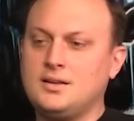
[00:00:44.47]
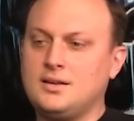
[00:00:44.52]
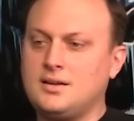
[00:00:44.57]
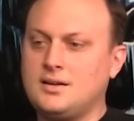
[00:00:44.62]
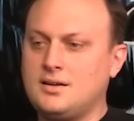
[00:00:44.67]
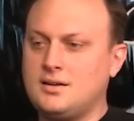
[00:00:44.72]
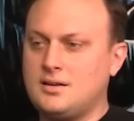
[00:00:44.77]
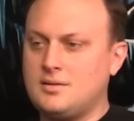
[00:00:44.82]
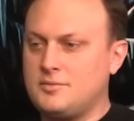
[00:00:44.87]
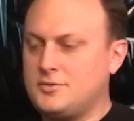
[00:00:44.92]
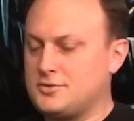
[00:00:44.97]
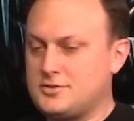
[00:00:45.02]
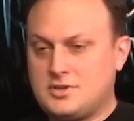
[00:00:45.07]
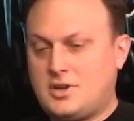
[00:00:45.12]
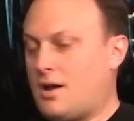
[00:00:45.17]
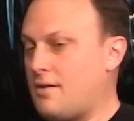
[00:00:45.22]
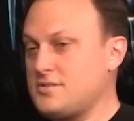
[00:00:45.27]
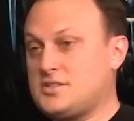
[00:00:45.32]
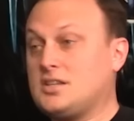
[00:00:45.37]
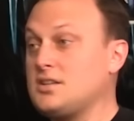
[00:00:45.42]
There's
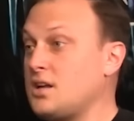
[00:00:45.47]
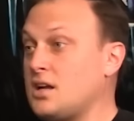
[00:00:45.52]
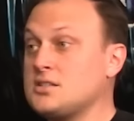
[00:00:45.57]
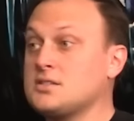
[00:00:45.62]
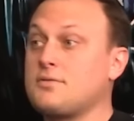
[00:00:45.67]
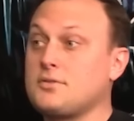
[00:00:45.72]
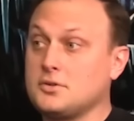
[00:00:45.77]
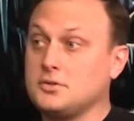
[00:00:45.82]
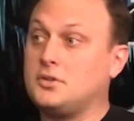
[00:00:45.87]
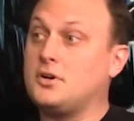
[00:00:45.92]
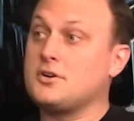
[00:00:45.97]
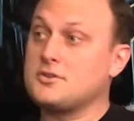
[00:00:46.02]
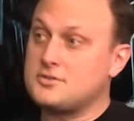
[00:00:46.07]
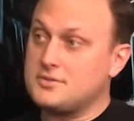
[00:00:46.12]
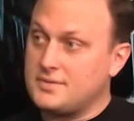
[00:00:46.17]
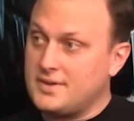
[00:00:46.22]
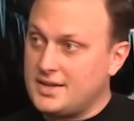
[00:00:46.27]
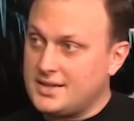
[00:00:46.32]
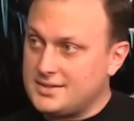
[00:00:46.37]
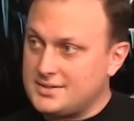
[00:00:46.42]
obviously tons of other large
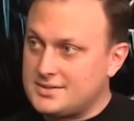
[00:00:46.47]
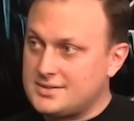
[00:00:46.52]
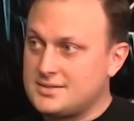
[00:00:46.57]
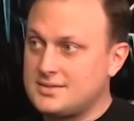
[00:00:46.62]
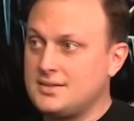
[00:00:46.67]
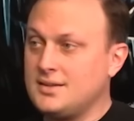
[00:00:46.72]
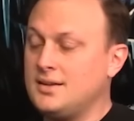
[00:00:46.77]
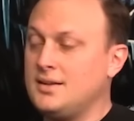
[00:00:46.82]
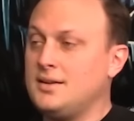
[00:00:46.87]
events,